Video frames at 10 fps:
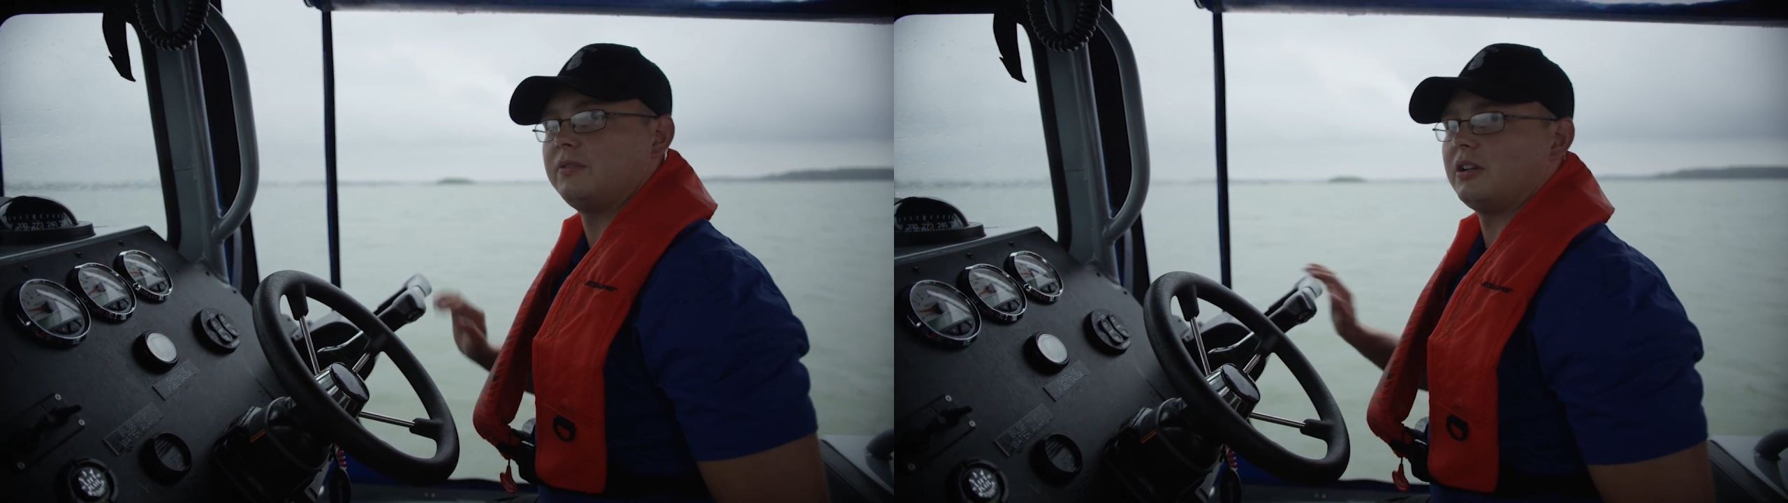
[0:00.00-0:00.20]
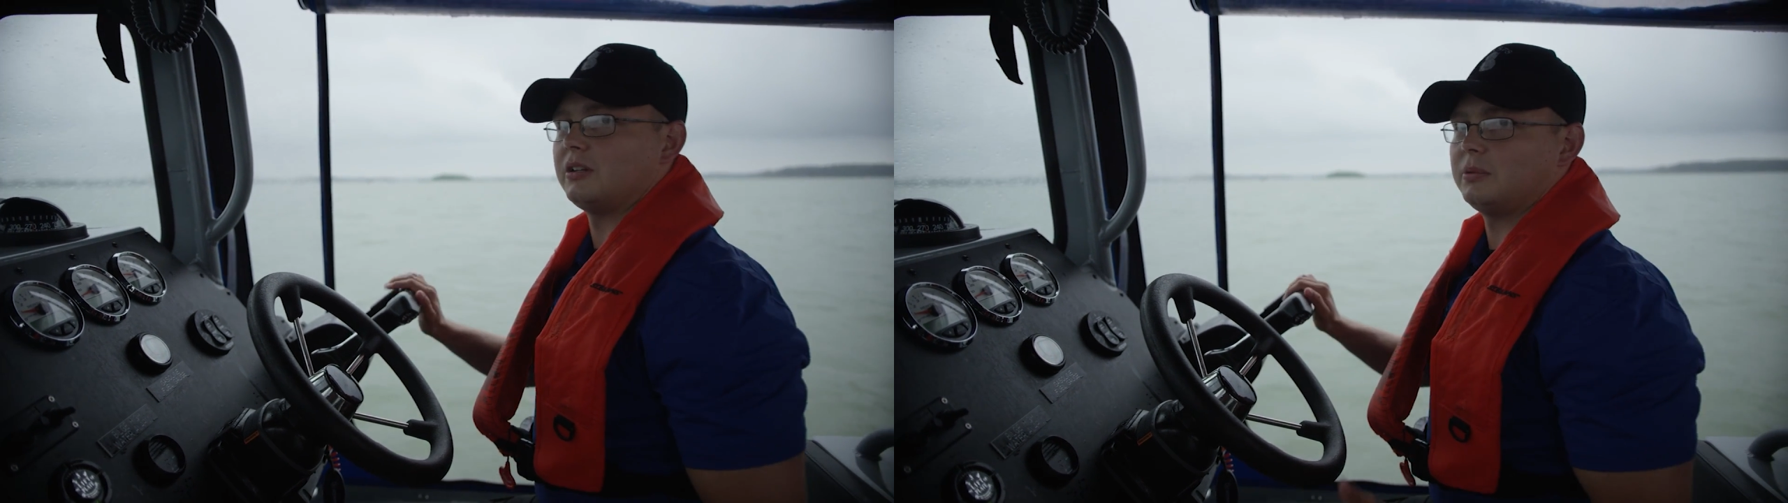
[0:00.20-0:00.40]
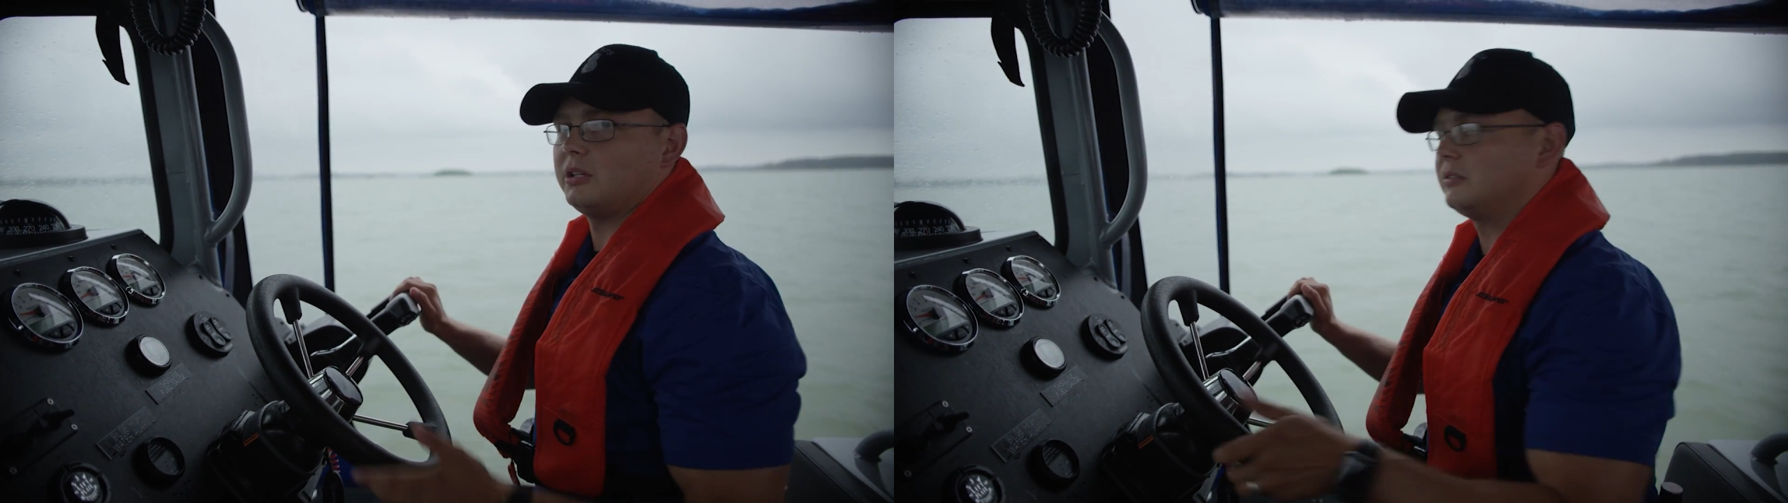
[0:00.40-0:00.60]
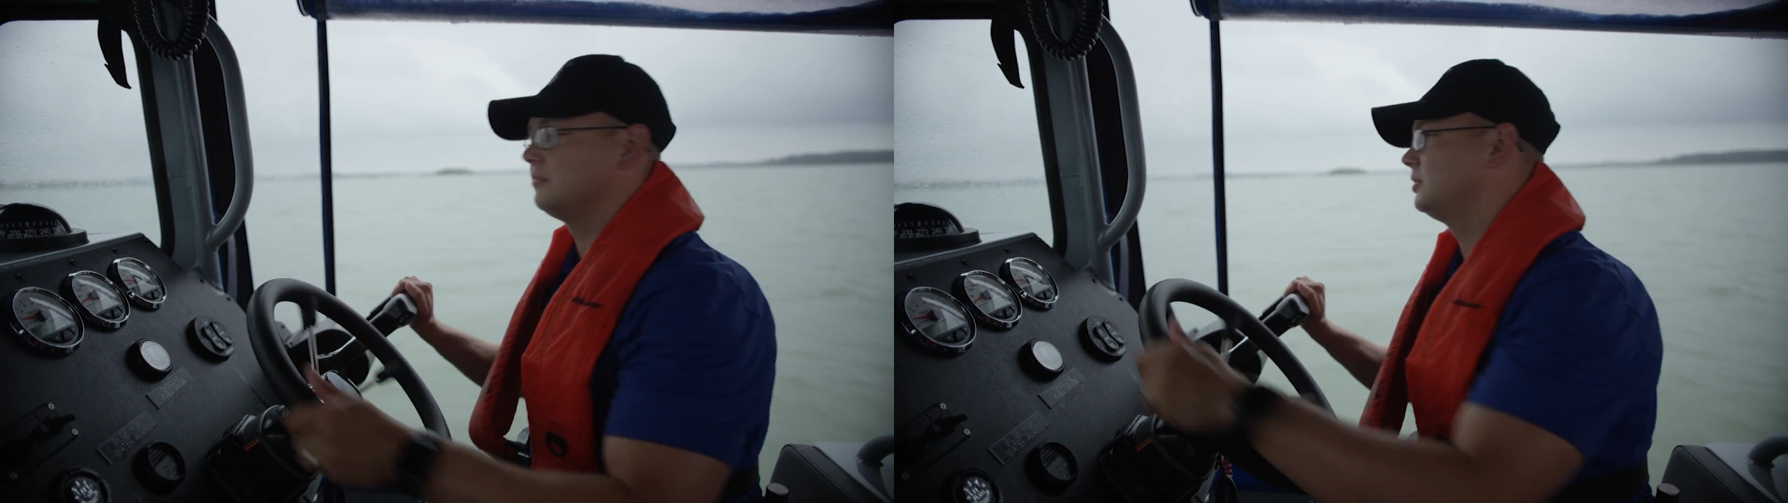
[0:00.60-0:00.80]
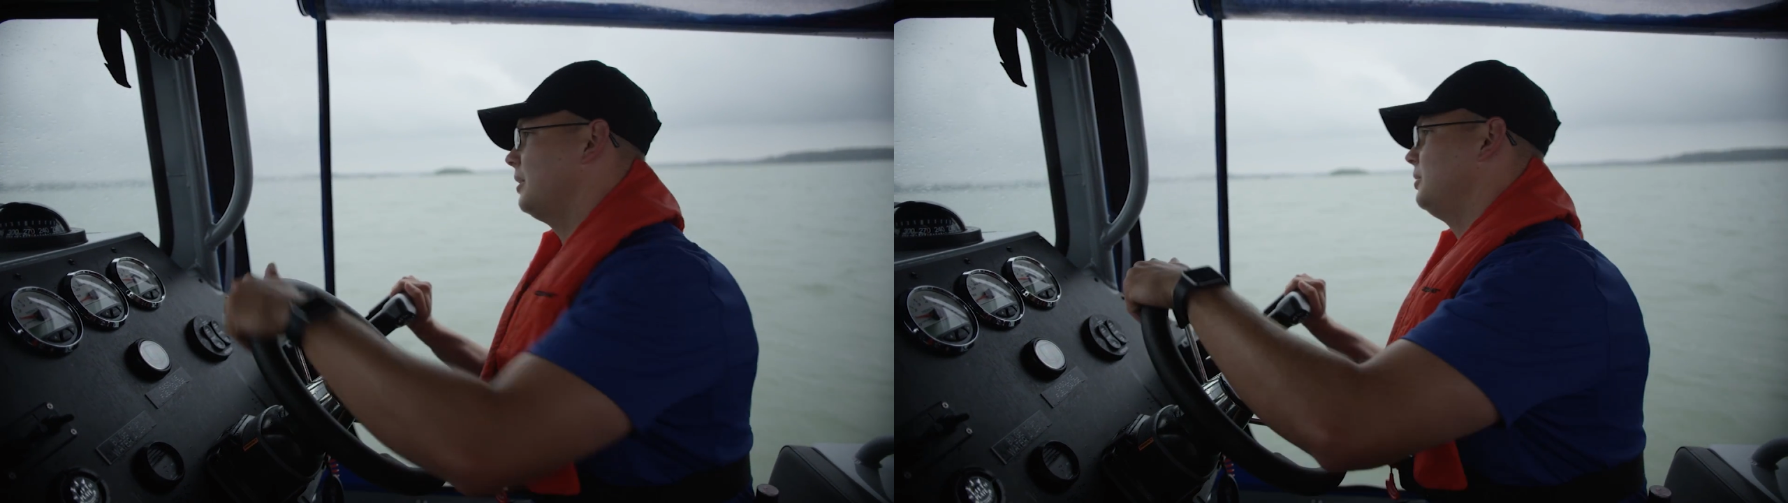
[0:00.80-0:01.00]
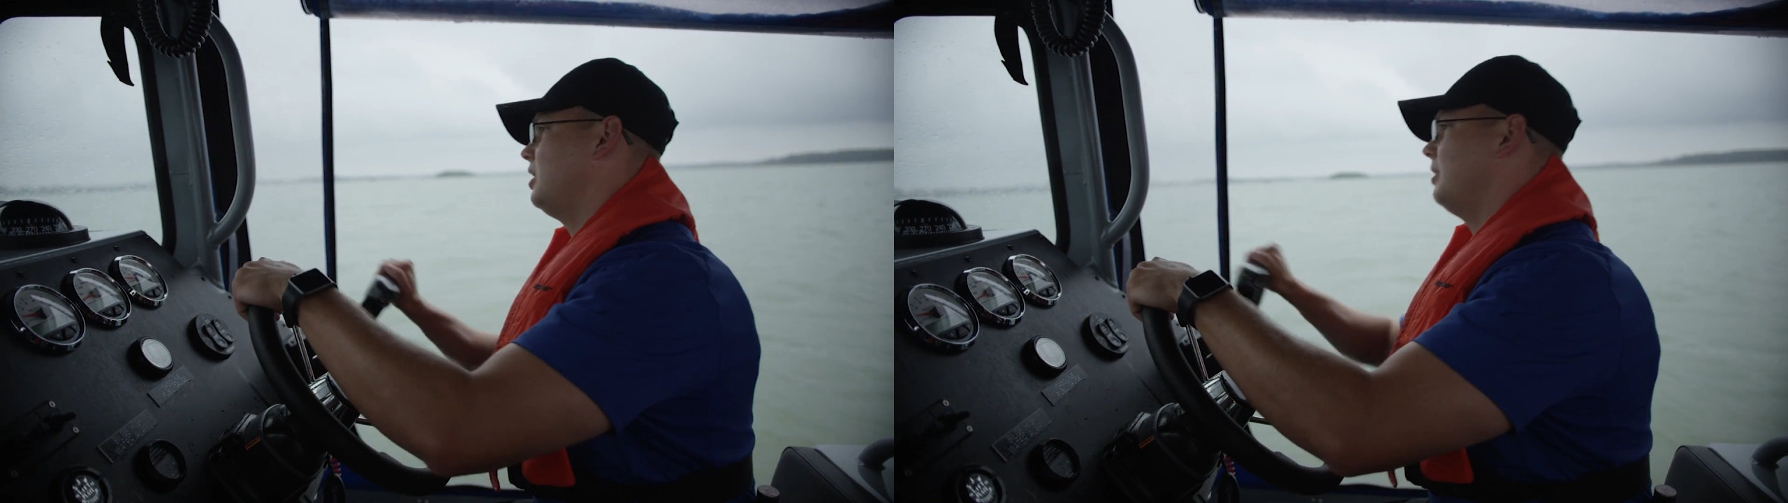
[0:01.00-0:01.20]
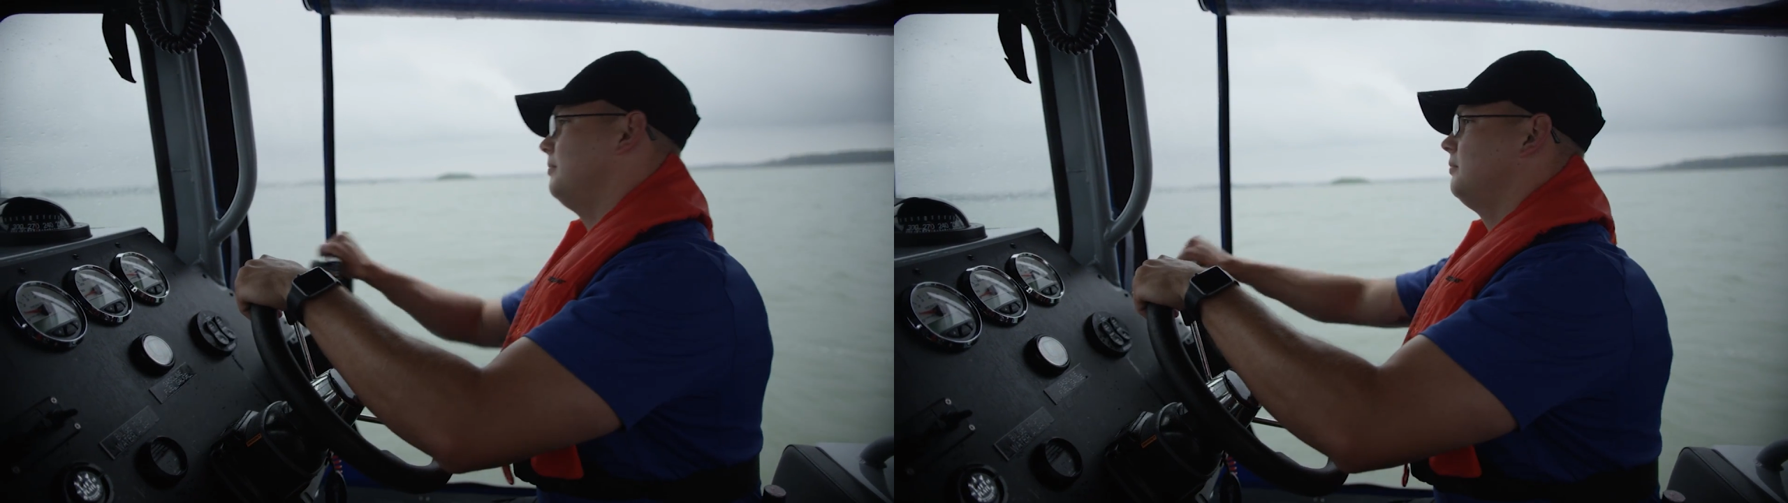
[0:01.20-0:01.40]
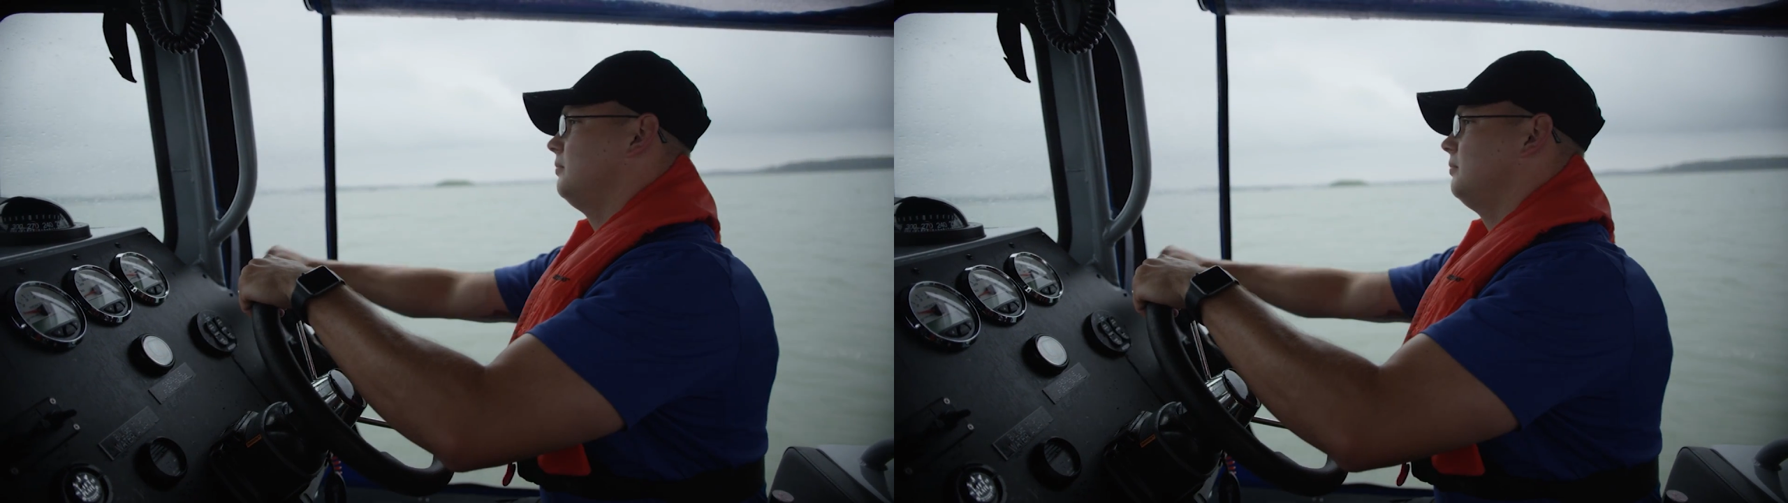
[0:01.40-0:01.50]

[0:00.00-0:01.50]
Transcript: flying a plane. Coming up.